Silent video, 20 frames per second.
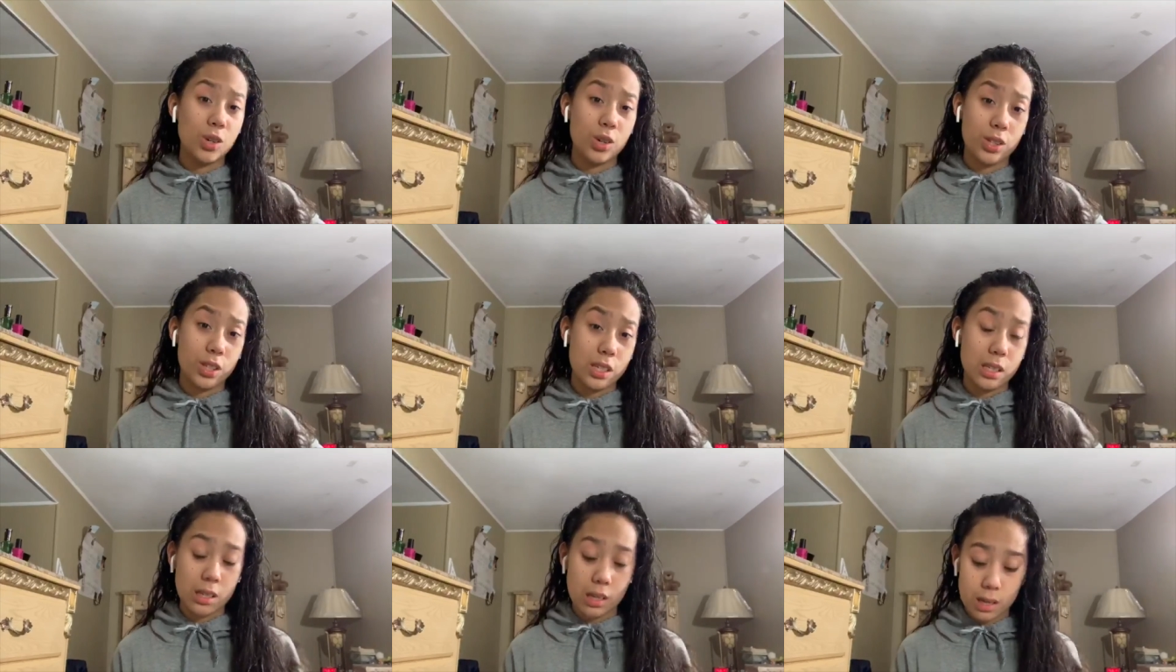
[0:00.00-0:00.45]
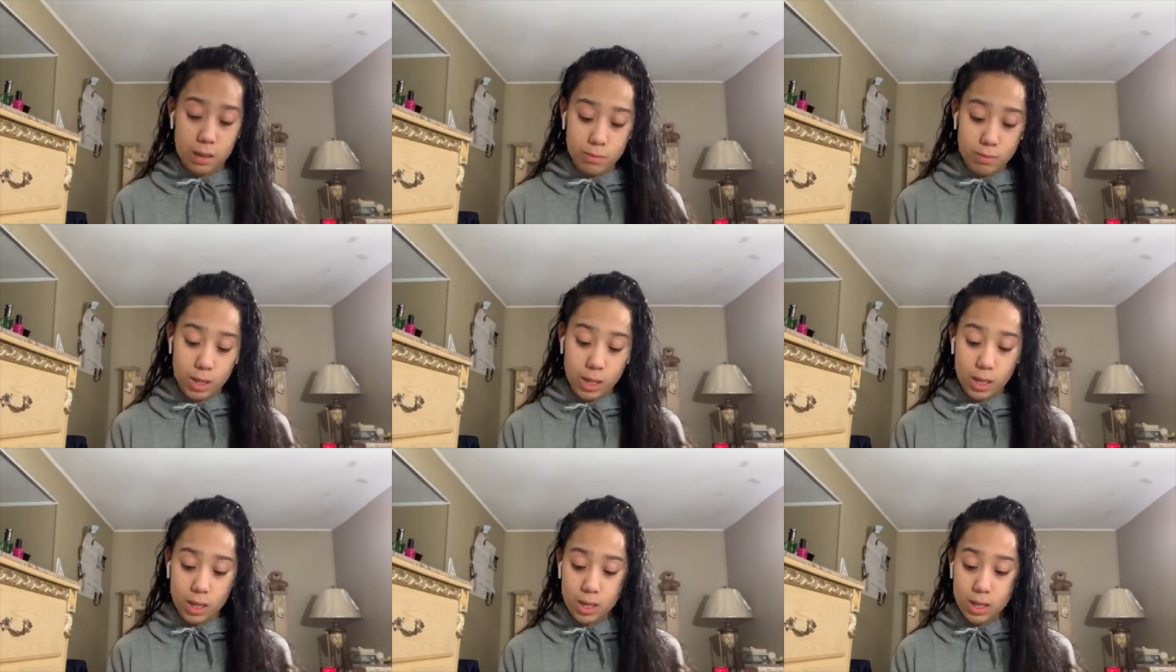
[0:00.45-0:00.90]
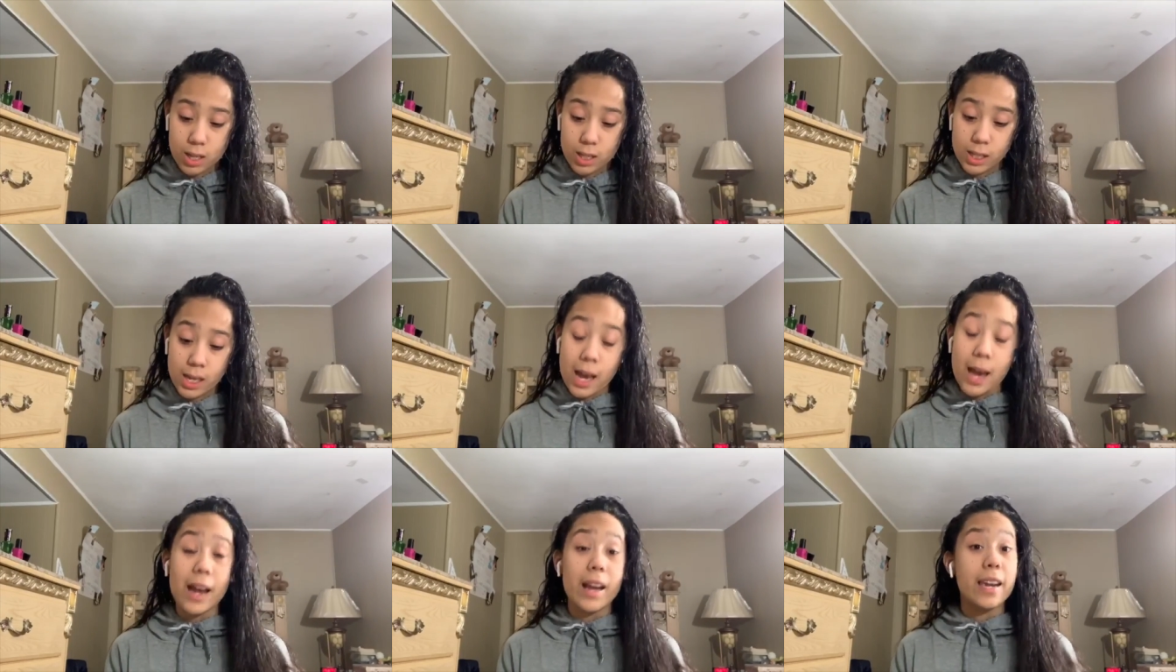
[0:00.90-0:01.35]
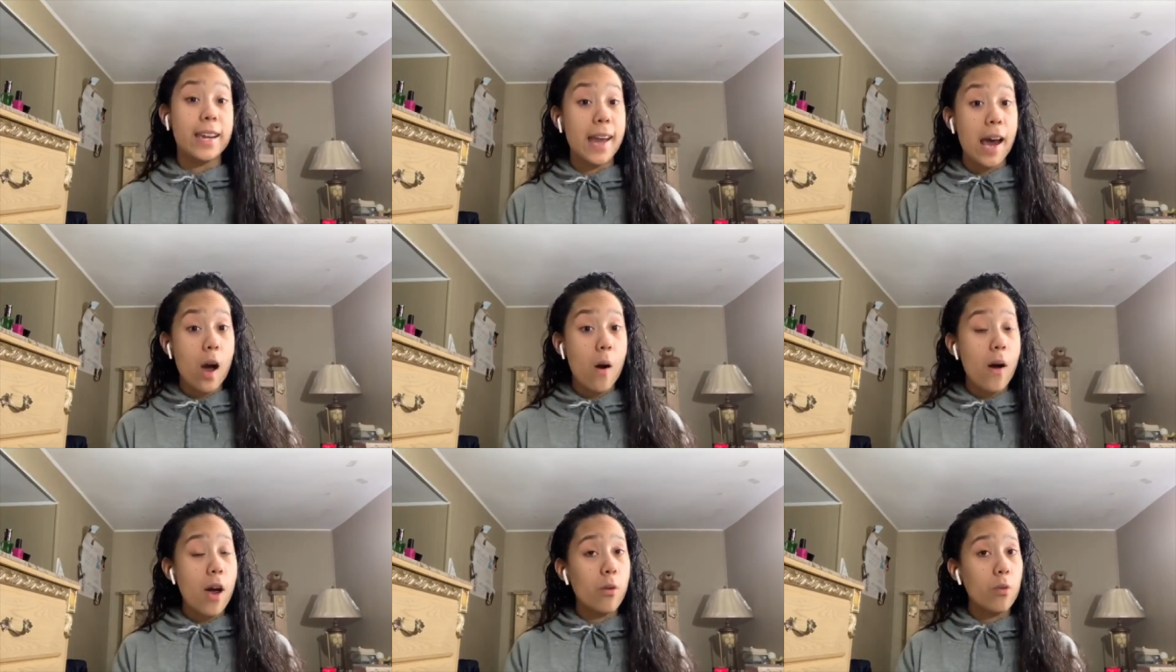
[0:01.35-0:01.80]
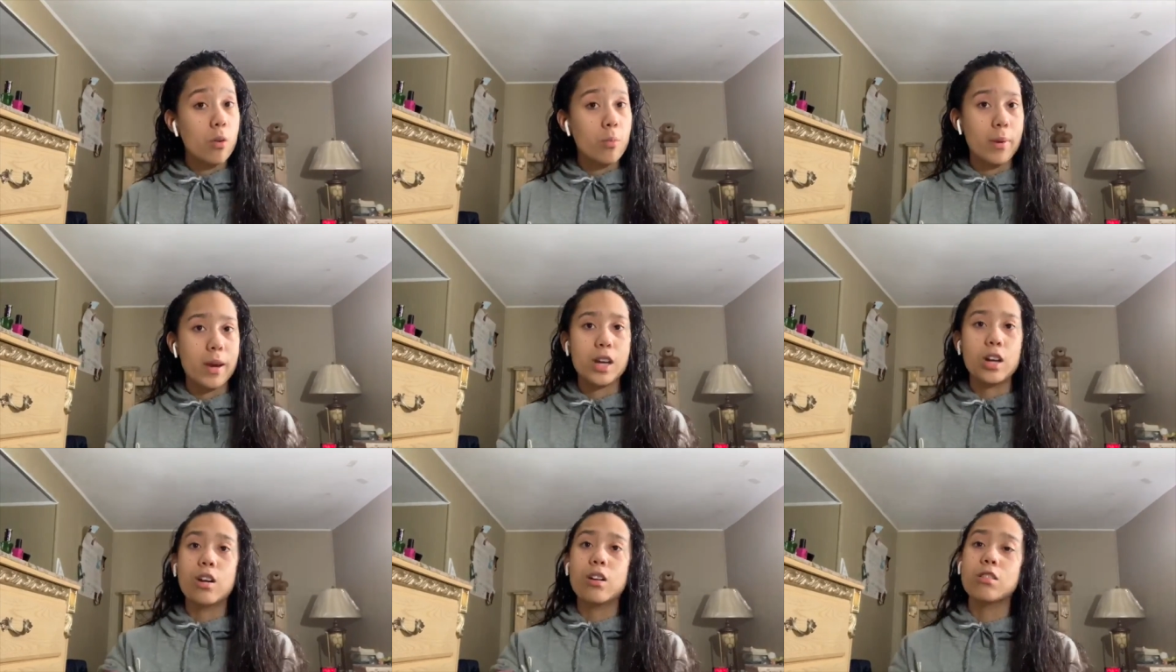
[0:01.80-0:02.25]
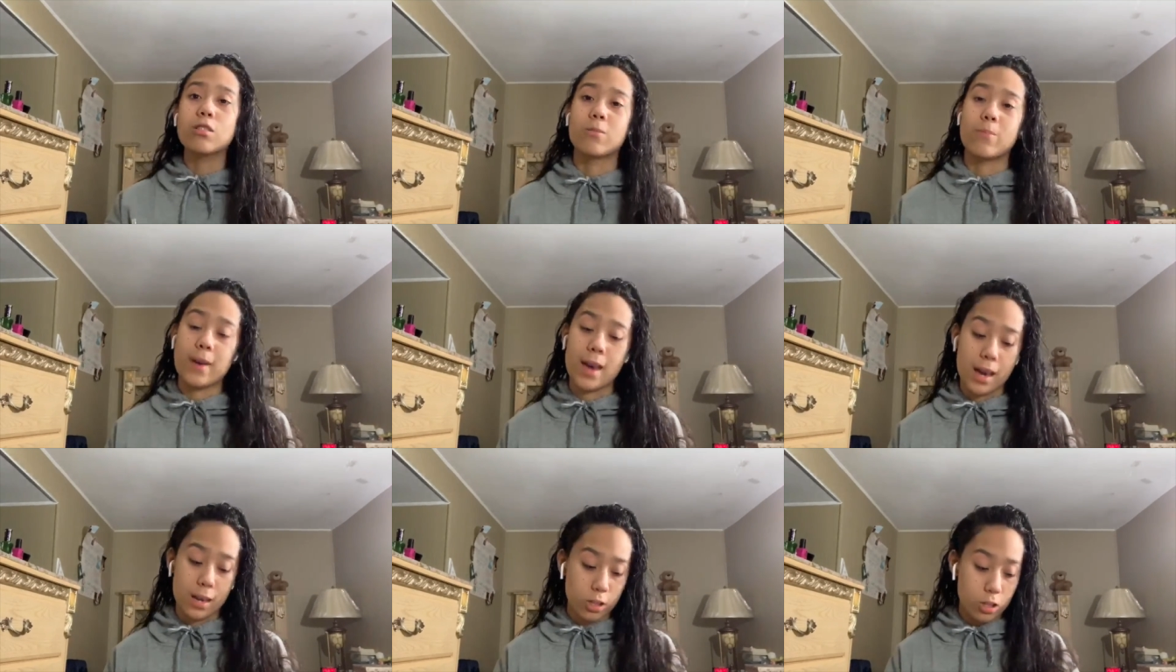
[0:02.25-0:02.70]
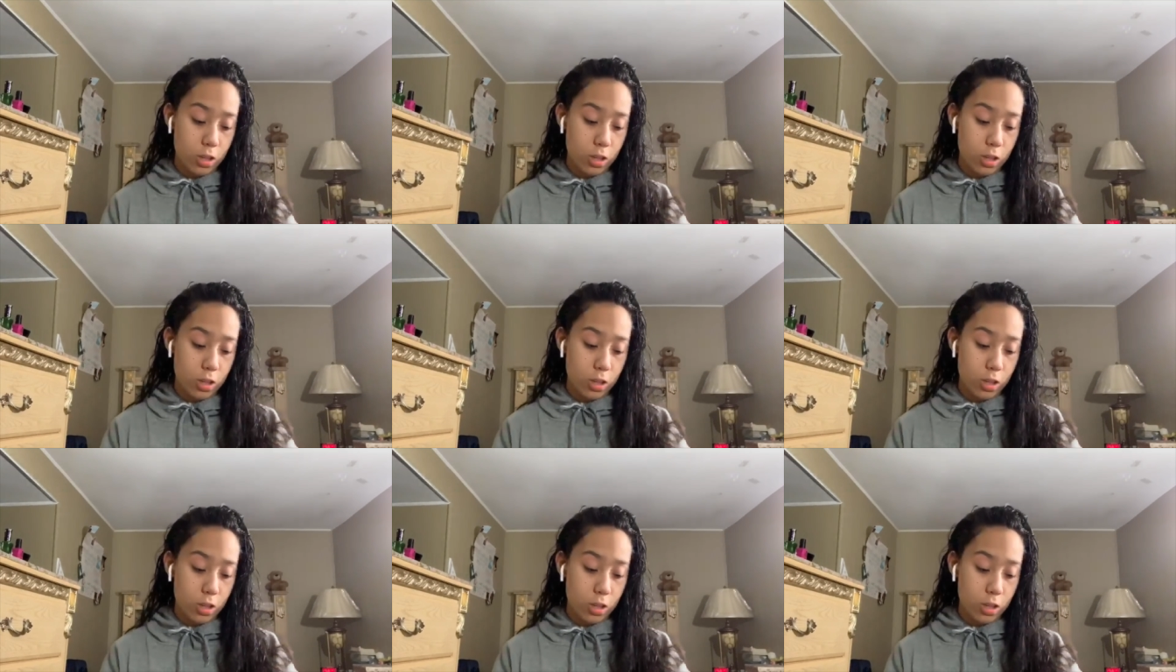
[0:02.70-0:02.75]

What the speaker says: all the time because now I want my curls back.